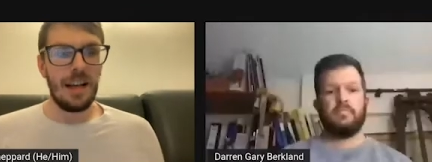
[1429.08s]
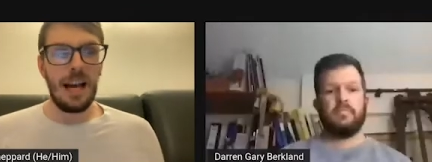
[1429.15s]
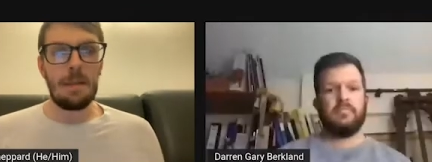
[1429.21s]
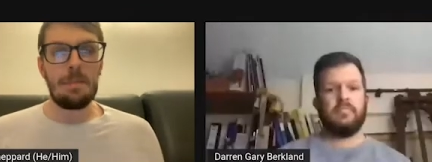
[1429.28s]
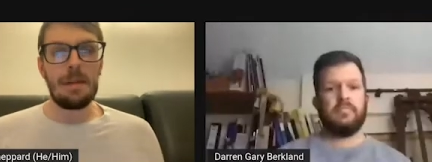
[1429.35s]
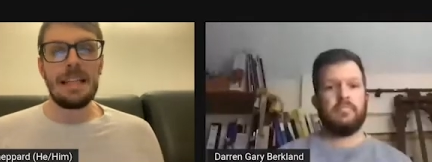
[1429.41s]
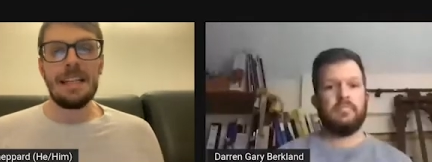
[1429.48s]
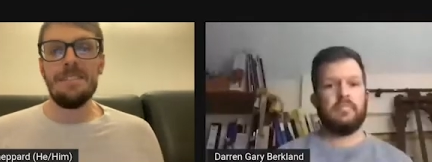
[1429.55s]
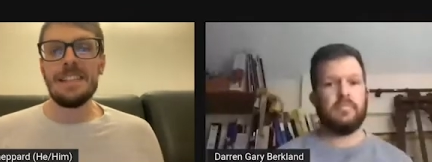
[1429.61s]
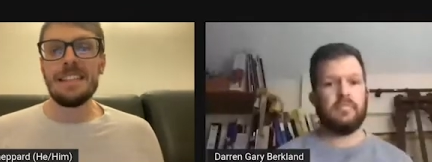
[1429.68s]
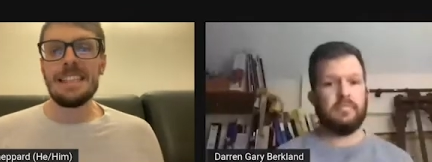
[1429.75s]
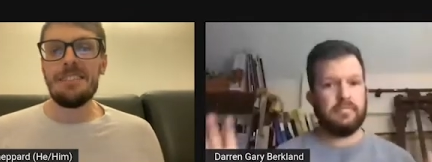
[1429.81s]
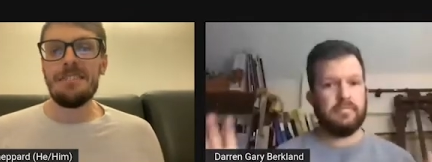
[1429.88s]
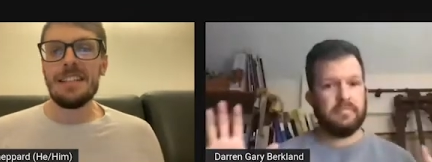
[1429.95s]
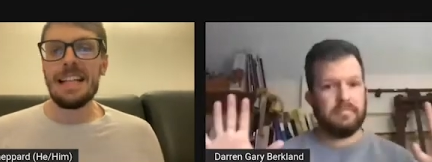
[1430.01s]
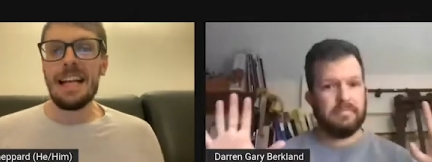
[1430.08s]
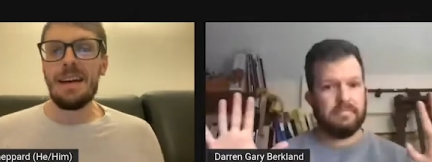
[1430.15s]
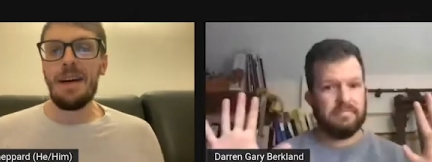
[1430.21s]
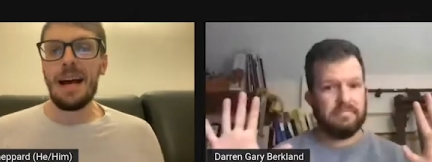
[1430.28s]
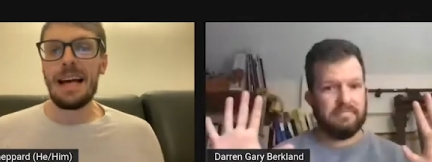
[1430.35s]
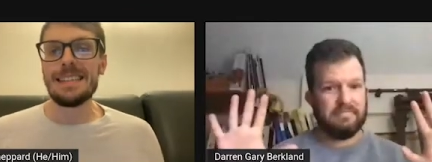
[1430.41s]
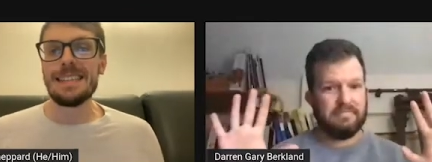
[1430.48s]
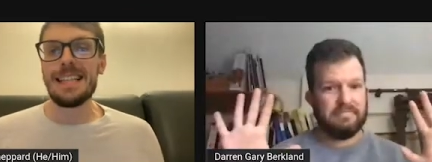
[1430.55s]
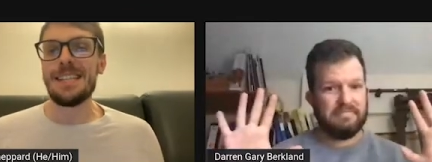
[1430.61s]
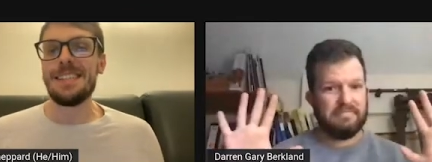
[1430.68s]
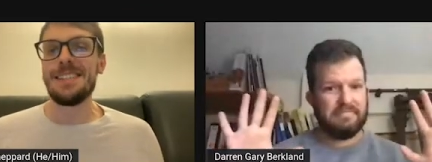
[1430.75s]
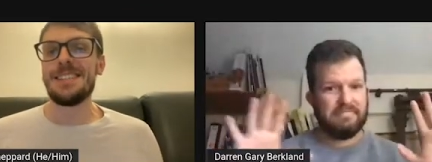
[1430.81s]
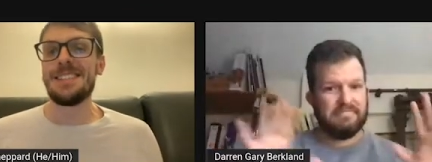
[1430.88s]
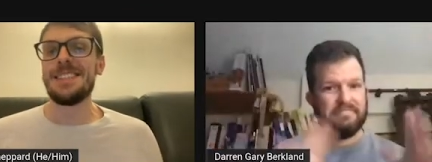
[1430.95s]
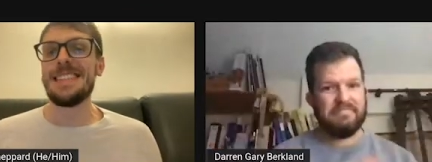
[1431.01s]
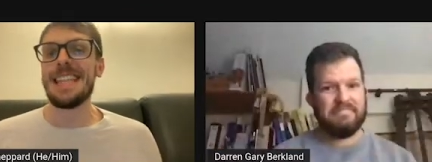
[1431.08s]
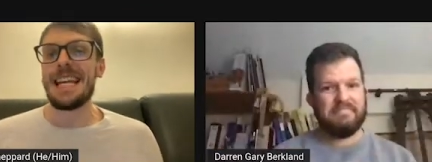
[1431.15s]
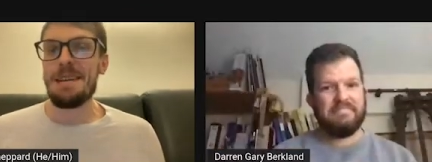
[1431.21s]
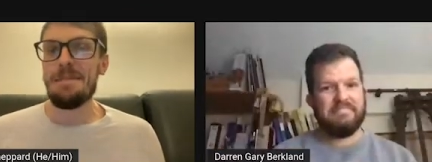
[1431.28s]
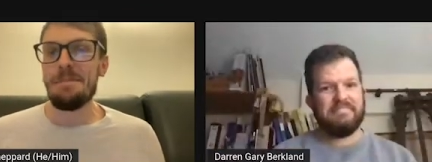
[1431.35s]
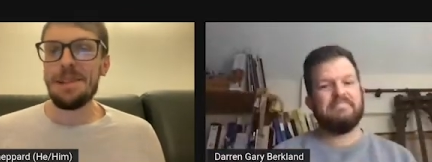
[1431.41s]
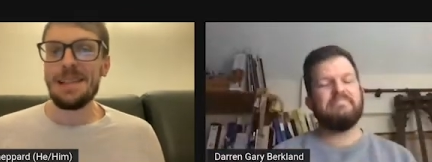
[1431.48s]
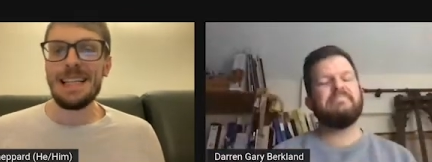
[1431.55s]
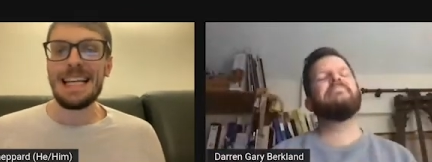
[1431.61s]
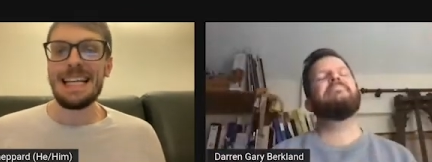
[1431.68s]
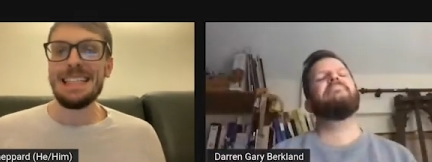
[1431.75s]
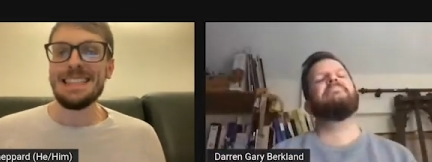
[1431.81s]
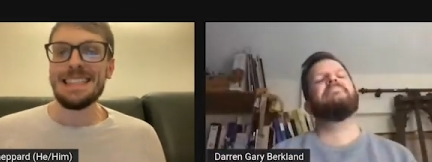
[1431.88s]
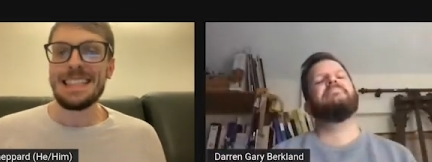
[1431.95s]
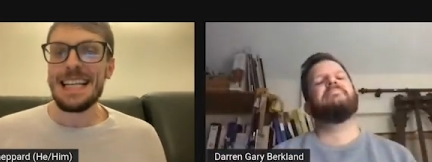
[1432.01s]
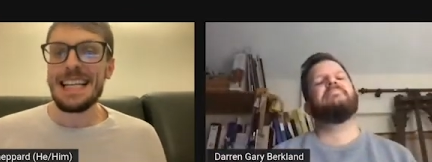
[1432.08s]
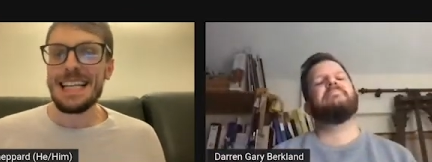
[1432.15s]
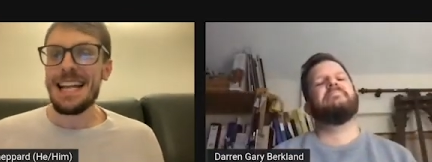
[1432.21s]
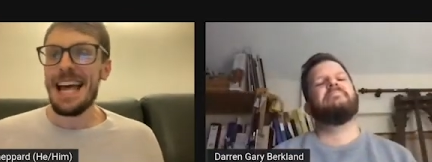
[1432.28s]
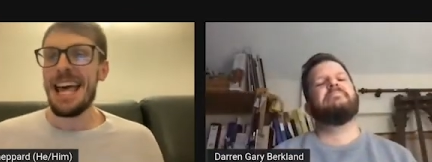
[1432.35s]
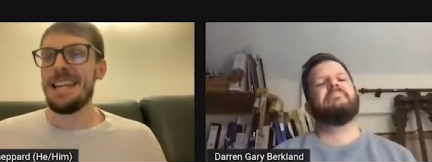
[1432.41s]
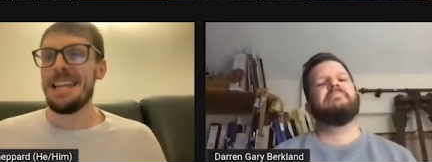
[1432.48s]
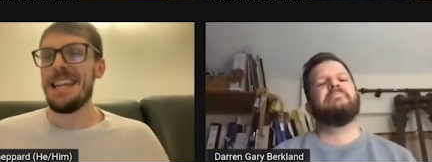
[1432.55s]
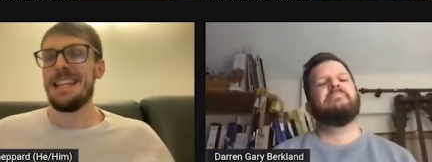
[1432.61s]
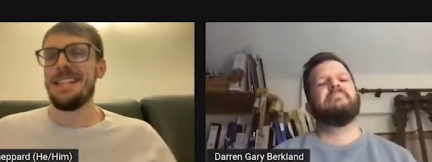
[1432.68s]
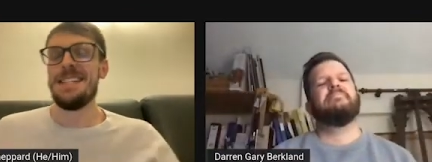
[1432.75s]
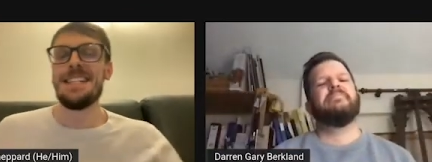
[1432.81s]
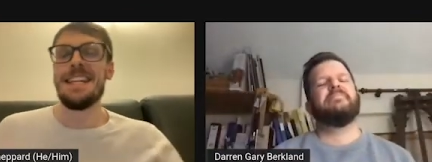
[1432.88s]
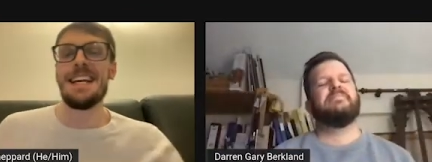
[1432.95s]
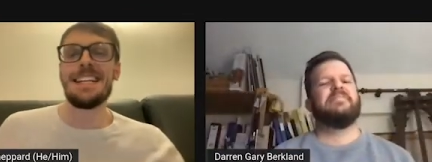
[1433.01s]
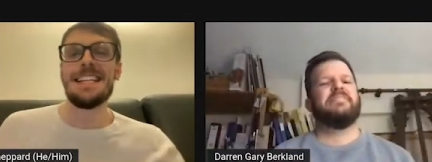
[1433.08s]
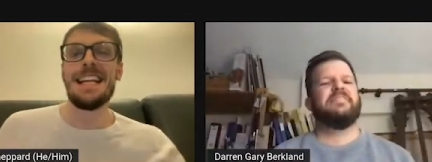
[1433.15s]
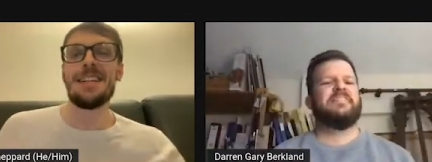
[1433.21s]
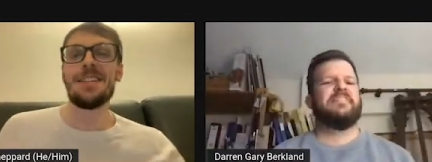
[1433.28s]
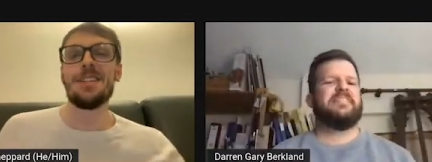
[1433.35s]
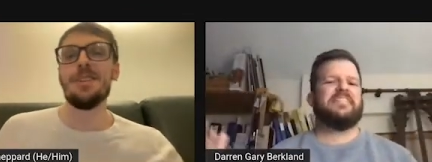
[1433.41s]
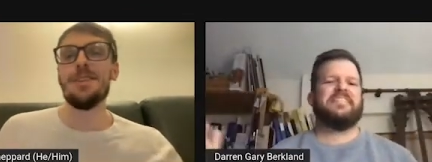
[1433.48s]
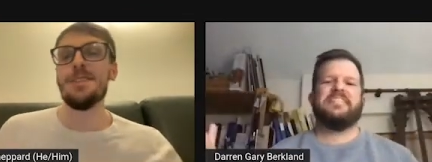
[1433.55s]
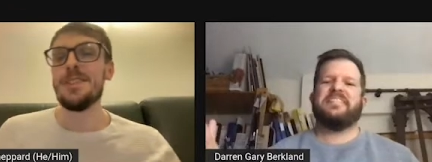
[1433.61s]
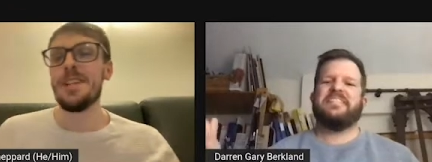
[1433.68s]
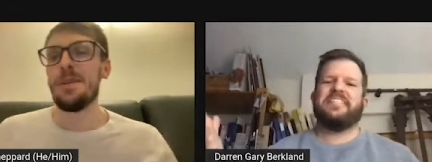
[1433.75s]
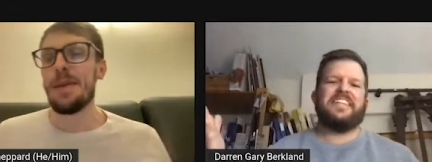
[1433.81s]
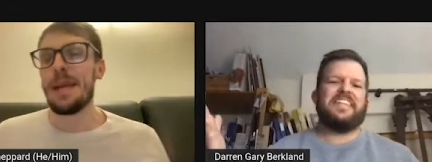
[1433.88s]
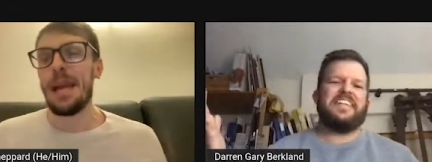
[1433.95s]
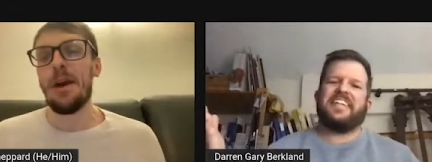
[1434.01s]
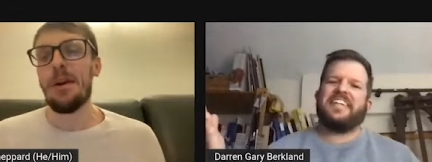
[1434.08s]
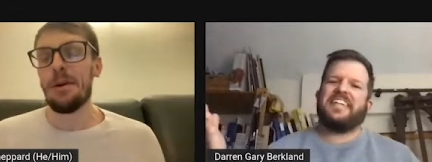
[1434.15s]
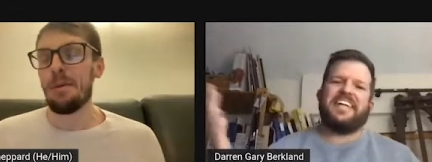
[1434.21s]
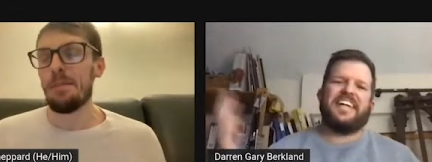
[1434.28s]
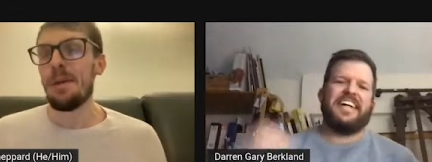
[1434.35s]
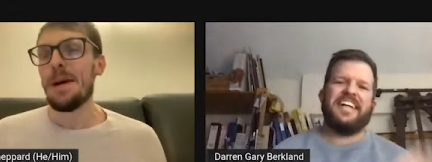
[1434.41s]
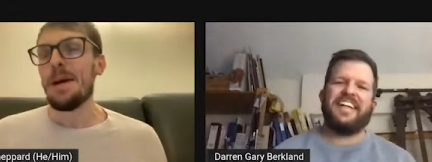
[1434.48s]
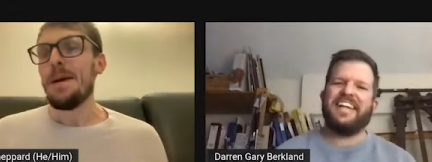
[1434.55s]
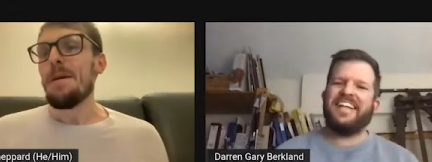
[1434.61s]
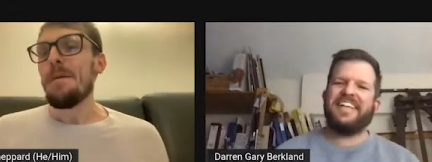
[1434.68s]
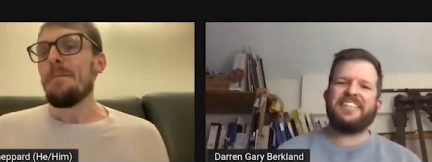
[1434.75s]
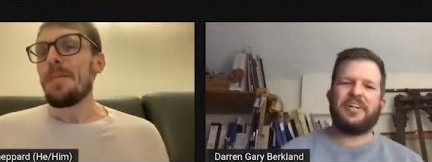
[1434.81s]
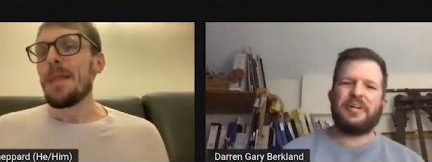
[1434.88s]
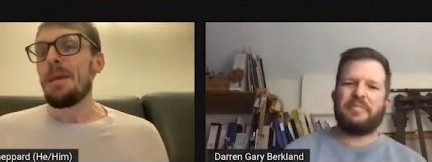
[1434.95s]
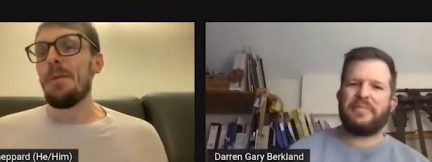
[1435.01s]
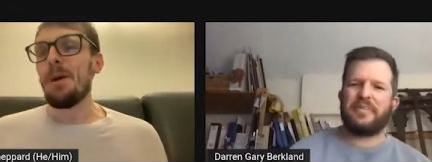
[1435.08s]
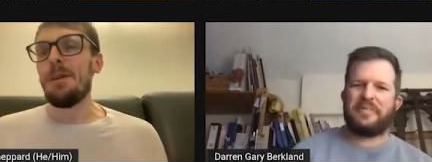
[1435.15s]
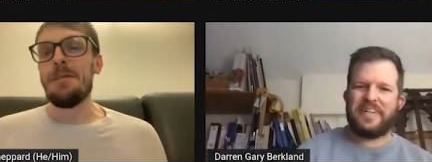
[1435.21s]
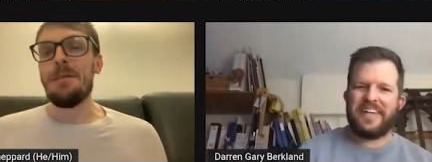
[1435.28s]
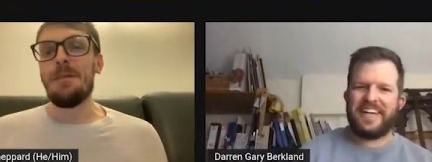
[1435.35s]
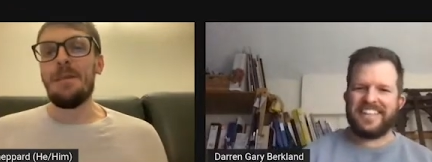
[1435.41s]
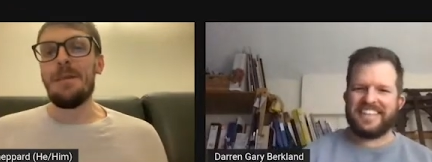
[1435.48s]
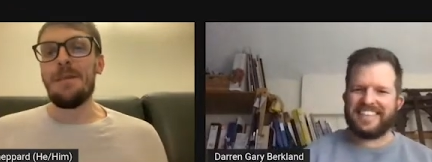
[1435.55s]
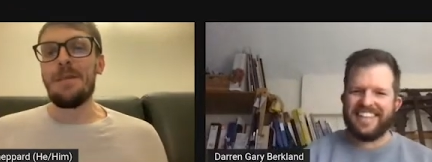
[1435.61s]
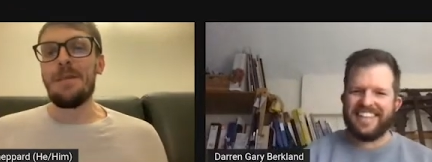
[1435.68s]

Speaker 1: I believe that Darren now has a stable intercon- and internet connection, or so we hope. Let's hope for the best.